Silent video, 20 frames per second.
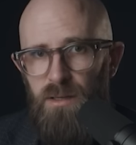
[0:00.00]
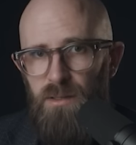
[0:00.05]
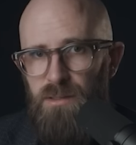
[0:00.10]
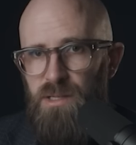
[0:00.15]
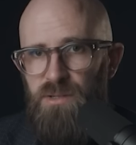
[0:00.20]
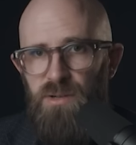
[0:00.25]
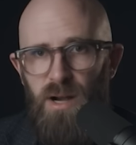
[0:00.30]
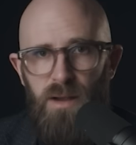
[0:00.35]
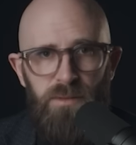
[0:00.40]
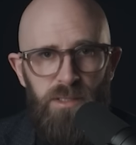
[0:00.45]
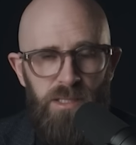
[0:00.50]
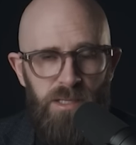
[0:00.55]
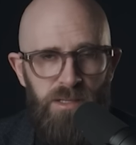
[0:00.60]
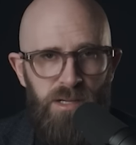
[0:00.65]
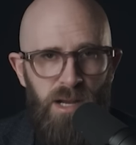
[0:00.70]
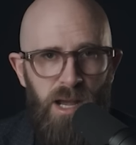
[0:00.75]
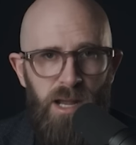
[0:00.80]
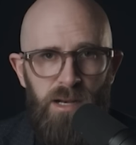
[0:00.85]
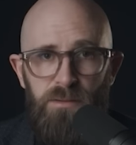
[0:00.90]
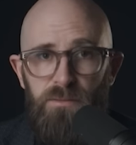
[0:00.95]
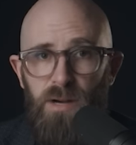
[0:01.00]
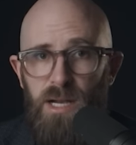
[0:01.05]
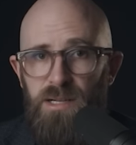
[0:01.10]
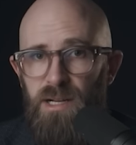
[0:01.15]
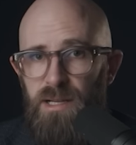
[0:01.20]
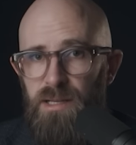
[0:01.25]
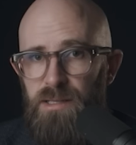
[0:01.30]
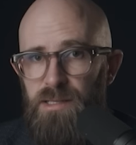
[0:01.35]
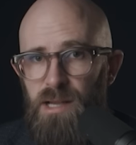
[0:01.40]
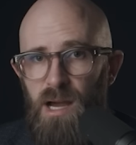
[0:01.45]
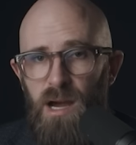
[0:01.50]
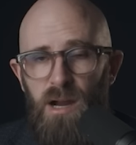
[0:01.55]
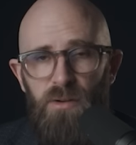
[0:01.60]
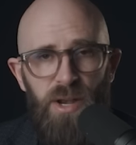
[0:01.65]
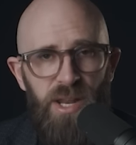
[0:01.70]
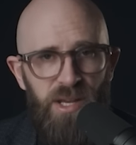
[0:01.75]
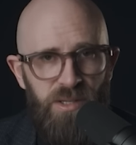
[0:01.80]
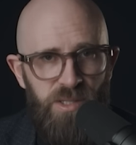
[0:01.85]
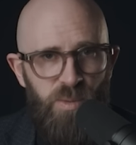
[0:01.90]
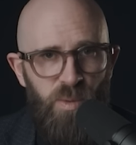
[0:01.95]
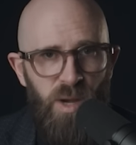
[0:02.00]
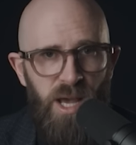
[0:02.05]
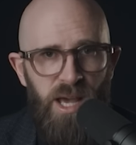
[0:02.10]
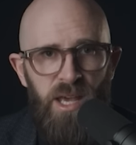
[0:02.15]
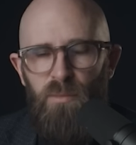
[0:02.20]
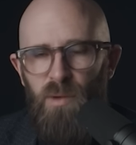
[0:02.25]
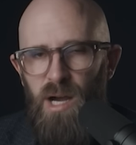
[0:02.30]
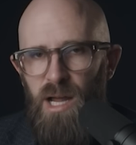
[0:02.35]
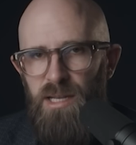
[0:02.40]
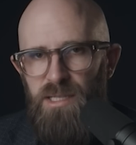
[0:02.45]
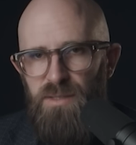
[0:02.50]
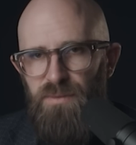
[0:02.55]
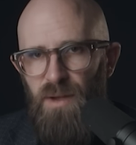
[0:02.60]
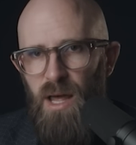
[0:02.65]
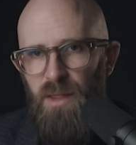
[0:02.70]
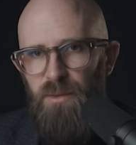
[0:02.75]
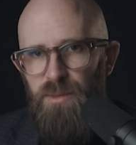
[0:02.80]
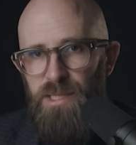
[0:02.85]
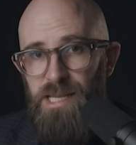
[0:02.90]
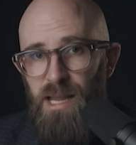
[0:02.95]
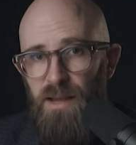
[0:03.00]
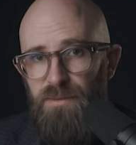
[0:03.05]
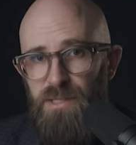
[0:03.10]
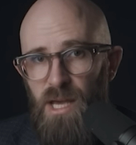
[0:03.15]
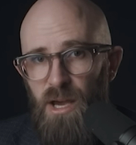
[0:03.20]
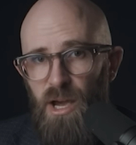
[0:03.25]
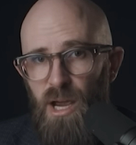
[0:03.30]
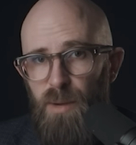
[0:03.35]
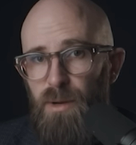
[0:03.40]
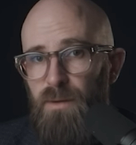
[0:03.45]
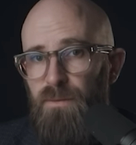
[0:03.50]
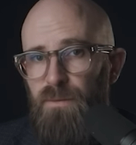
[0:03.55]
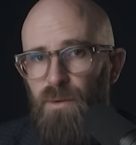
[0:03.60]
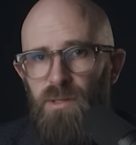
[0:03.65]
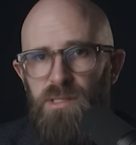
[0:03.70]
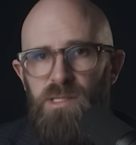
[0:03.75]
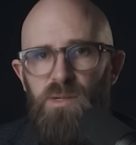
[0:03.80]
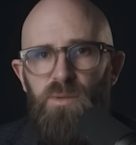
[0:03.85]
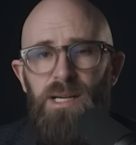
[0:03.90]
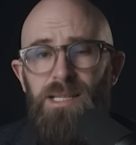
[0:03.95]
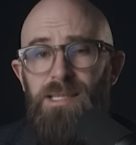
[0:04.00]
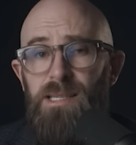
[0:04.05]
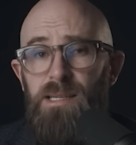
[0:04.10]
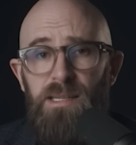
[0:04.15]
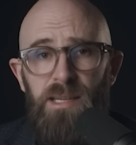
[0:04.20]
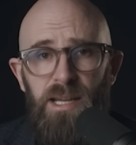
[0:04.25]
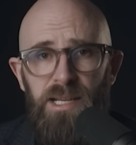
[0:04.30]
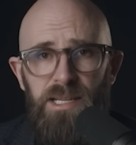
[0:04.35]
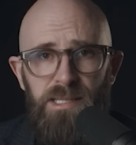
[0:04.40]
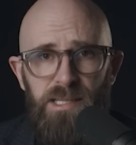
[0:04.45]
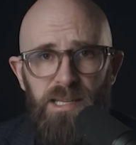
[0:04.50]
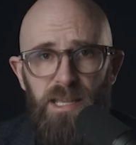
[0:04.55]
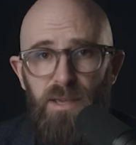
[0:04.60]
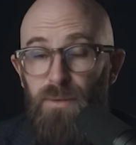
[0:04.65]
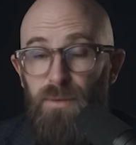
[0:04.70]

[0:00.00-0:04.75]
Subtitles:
got to travel to China, Russia, Qatar, and elsewhere, while his father was left at home and forced to ask nicely